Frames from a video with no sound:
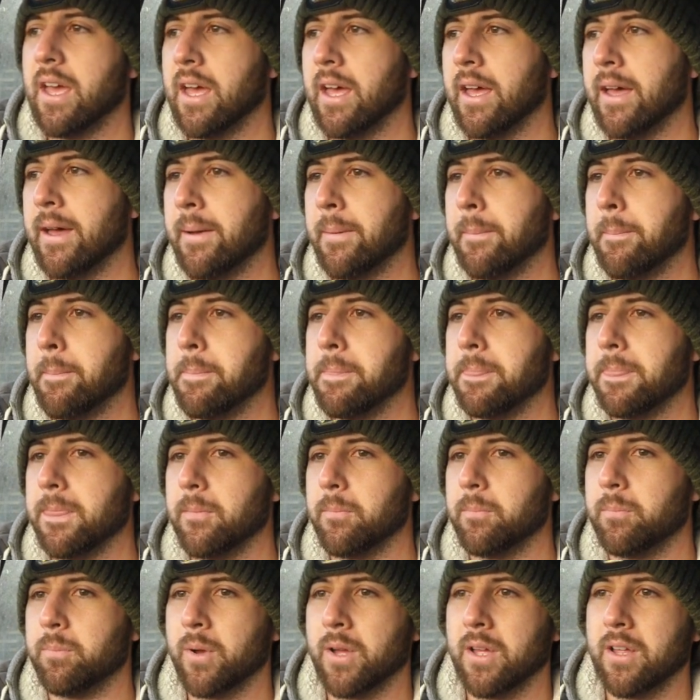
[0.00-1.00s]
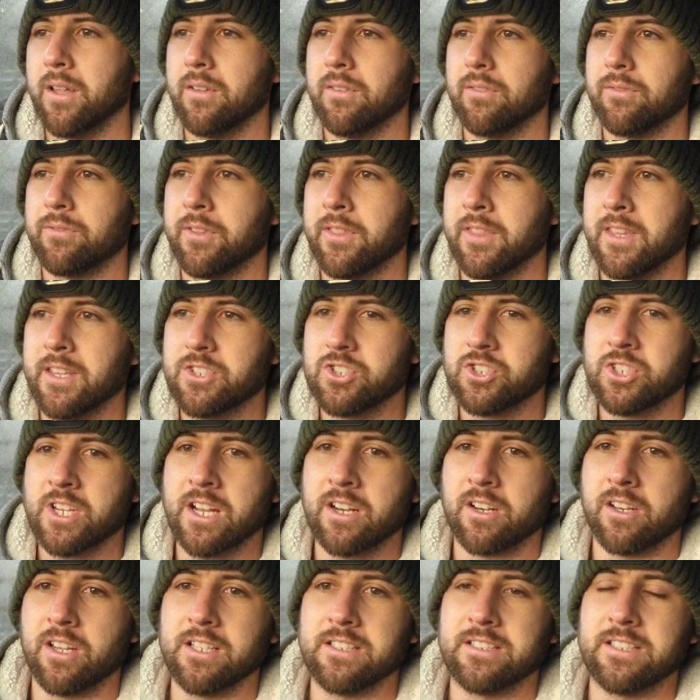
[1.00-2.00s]
but for this
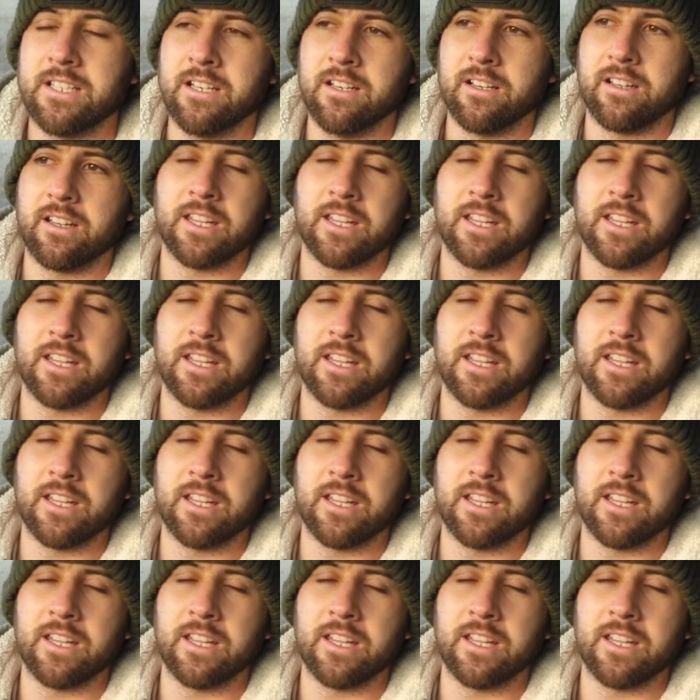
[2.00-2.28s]
channel I didn't